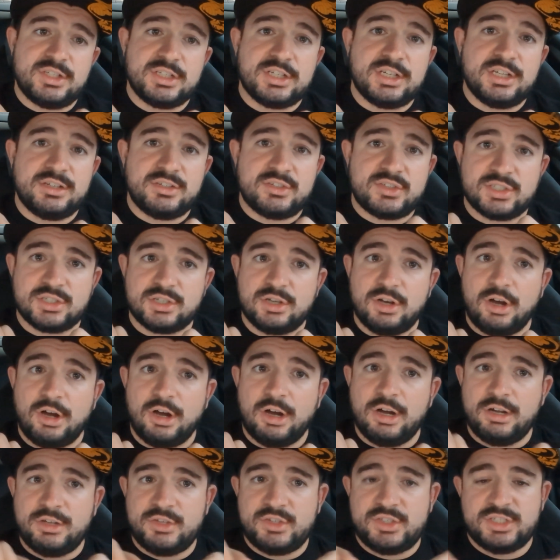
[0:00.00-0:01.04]
a good
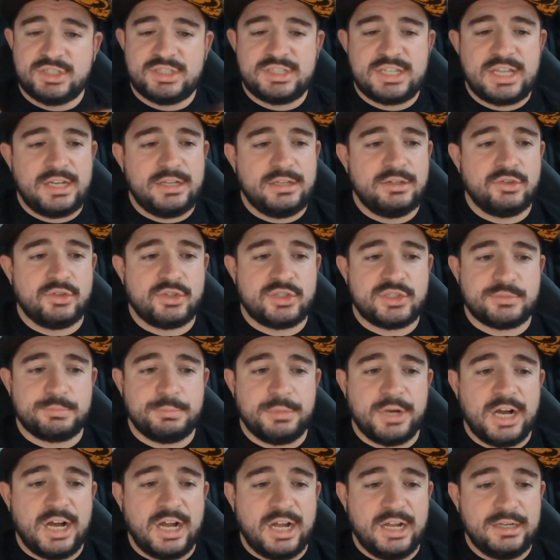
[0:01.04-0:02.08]
cigar. It's just that little
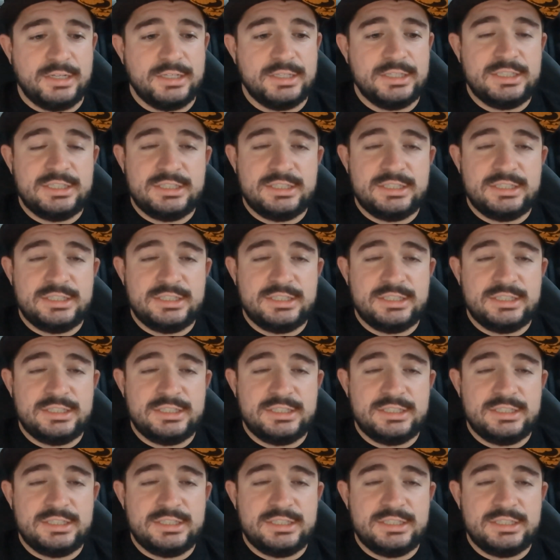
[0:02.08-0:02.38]
spot.